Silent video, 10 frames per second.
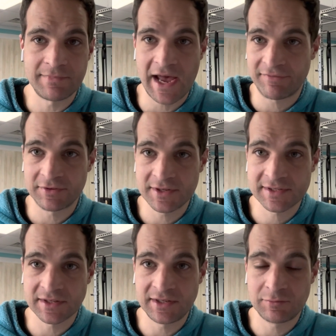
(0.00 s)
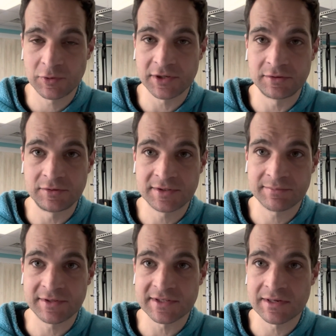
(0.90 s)
After this, I think we're going to do
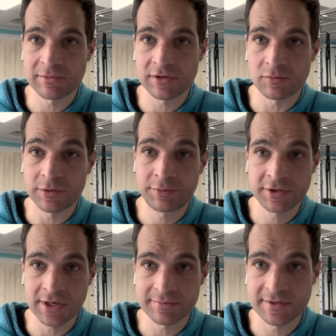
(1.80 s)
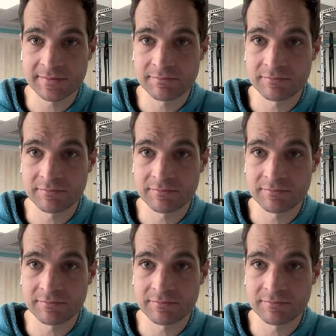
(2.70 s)
something similar with push-ups.